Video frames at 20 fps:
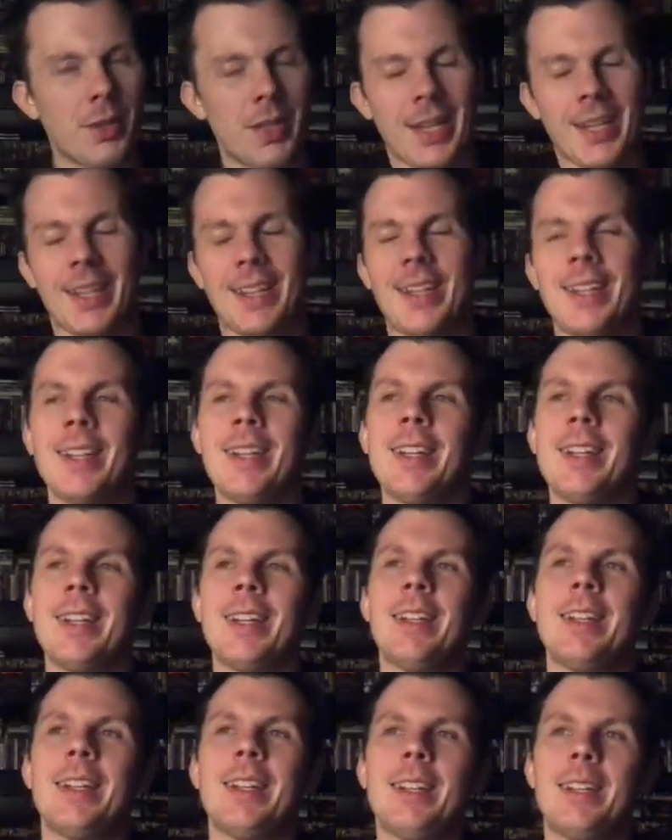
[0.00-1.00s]
Like,
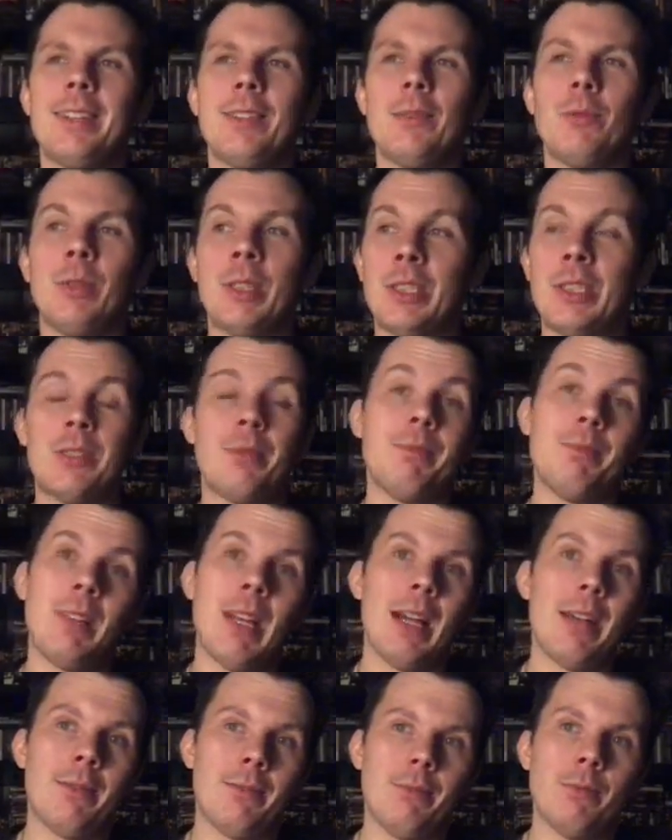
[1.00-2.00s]
which
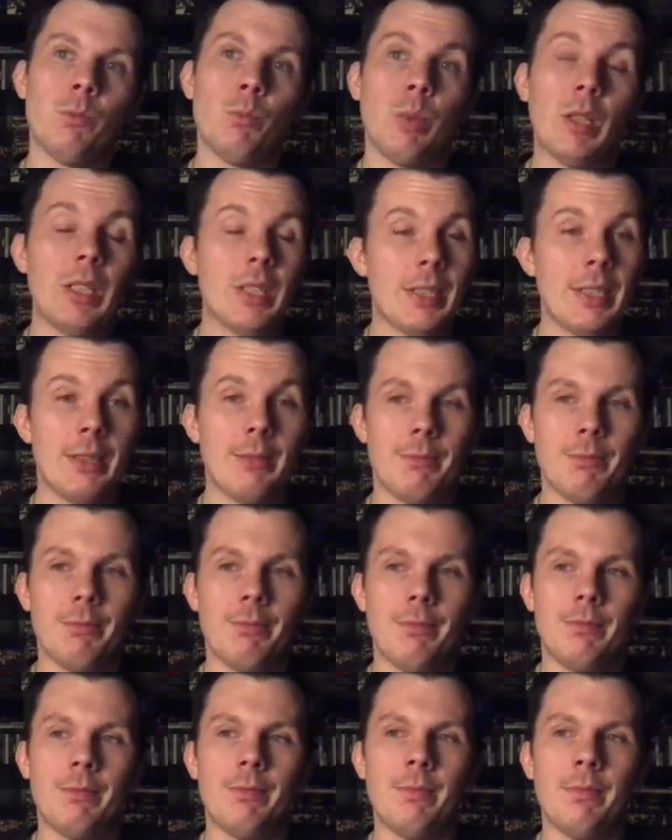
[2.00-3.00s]
really
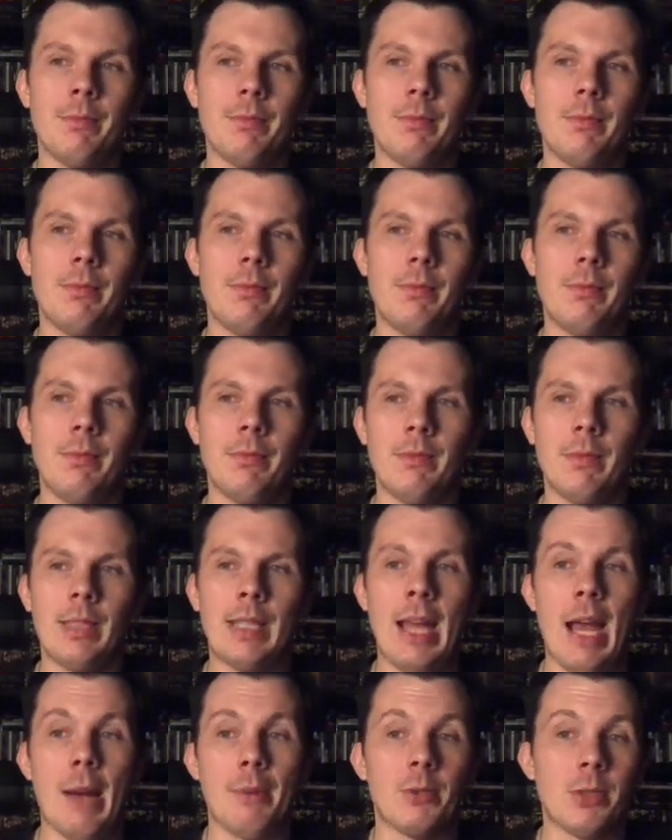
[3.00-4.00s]

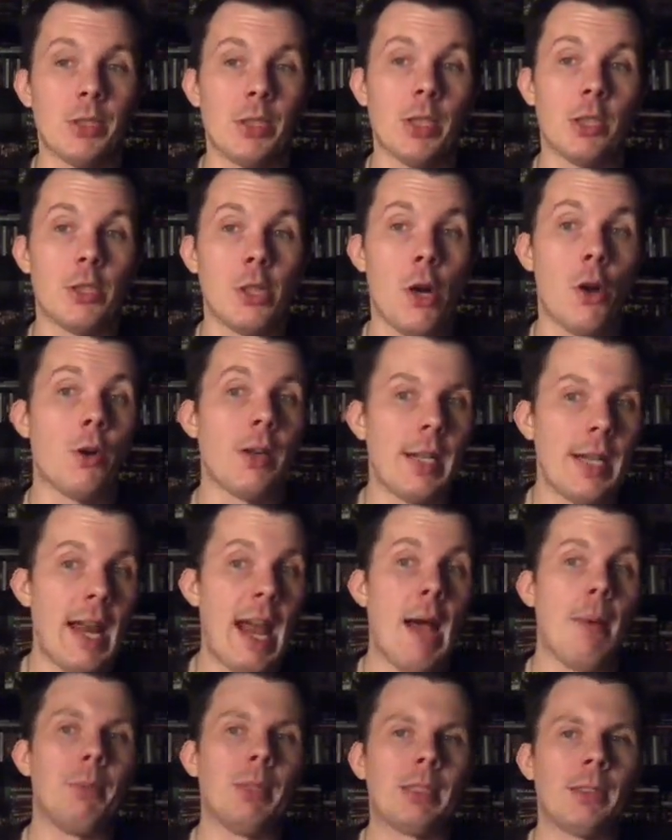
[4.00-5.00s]
captures the tone and
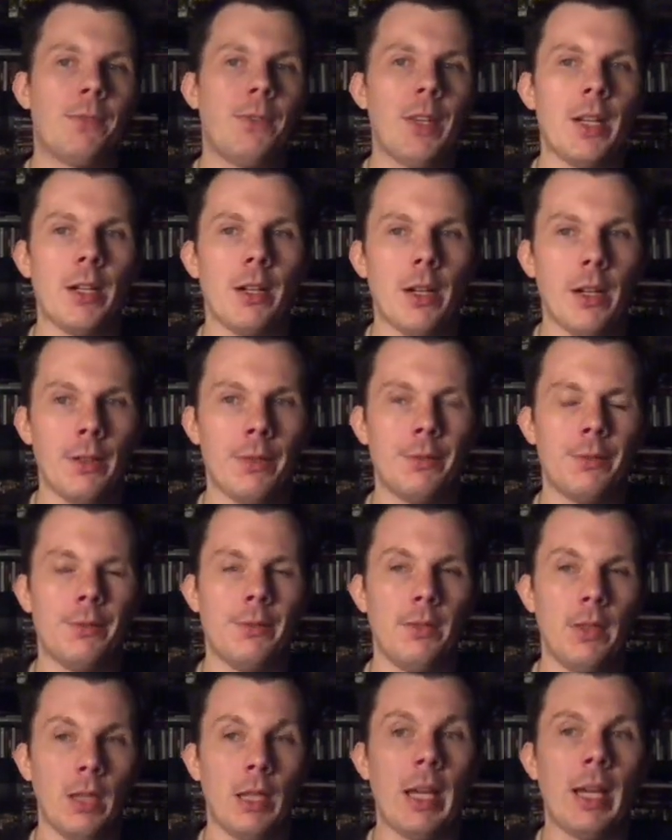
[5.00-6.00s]
atmosphere of
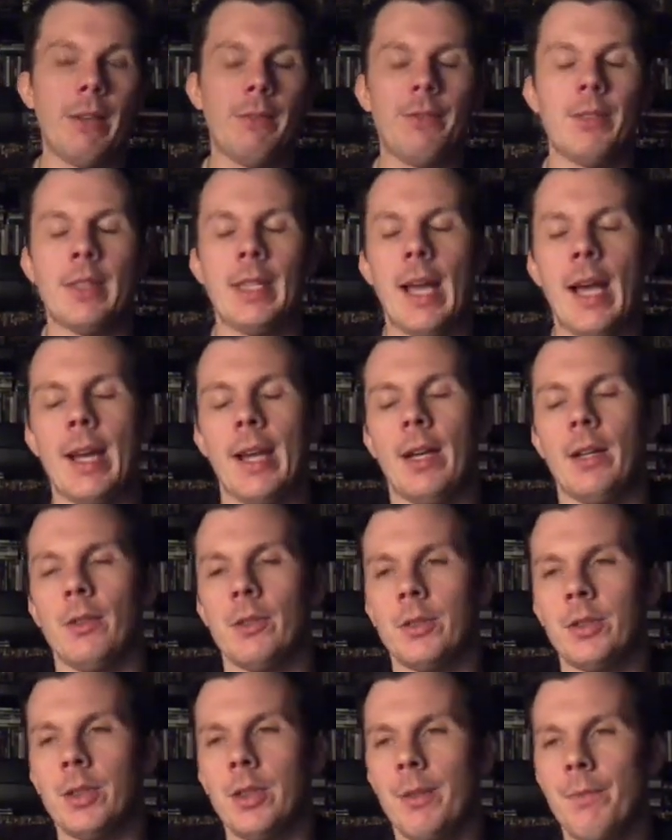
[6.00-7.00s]
life in that
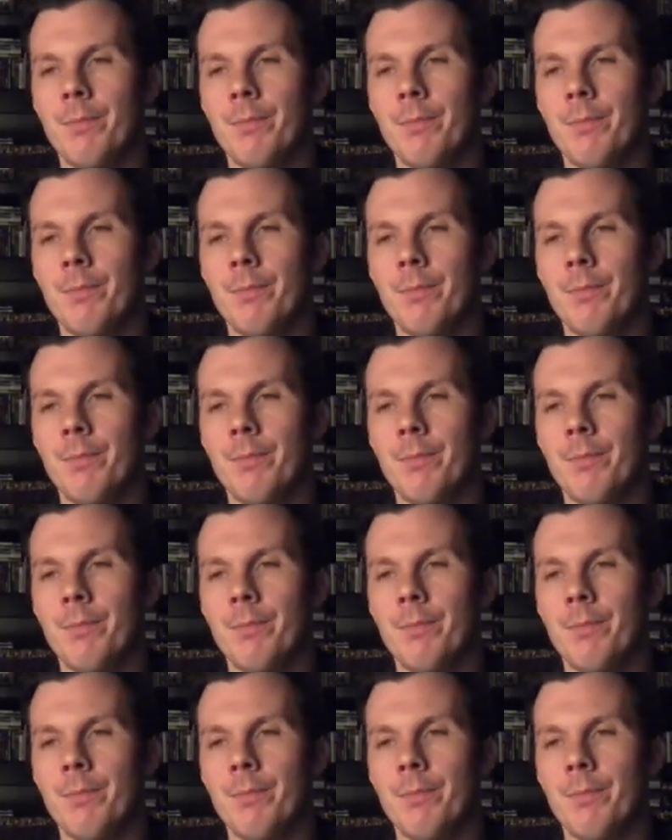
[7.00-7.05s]
house.